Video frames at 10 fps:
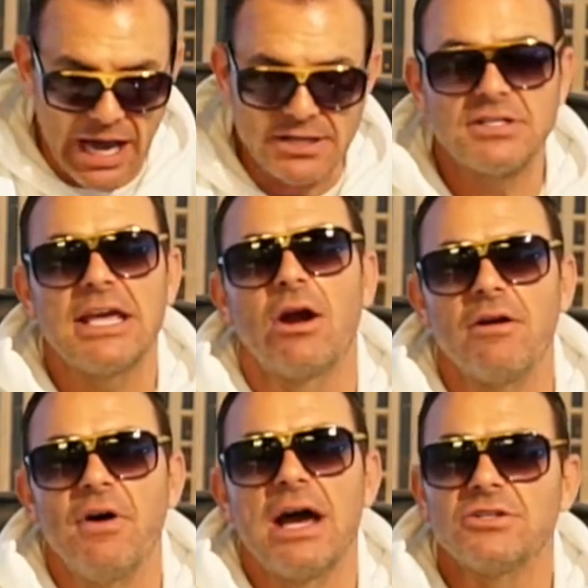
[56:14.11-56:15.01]
Guys, take our
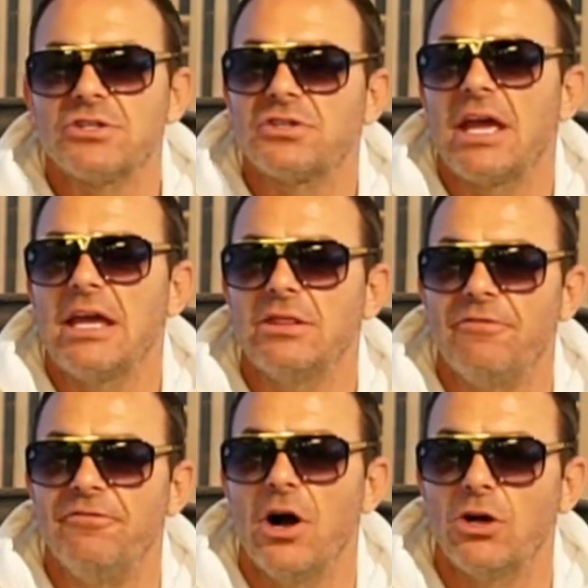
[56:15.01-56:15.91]
advice. Stay the
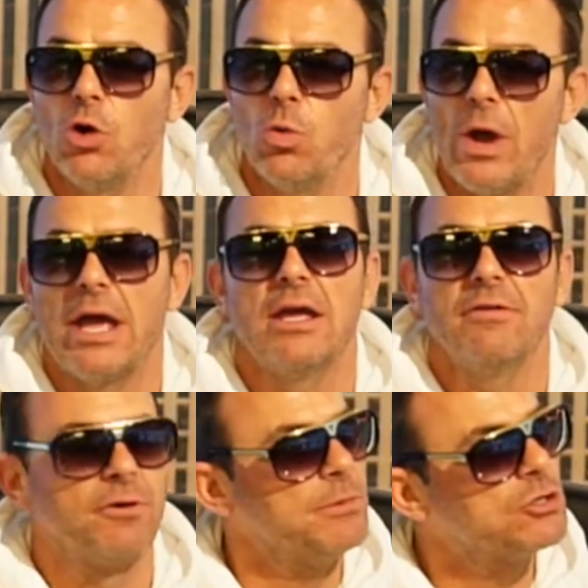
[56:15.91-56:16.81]
fuck away
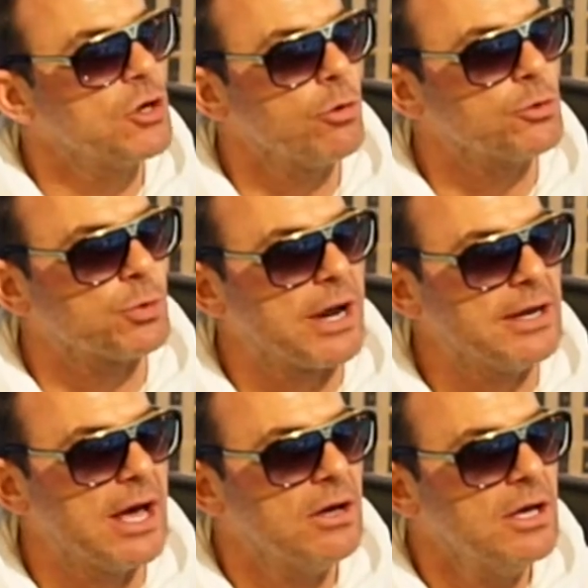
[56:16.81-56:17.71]
from these totals right exactly.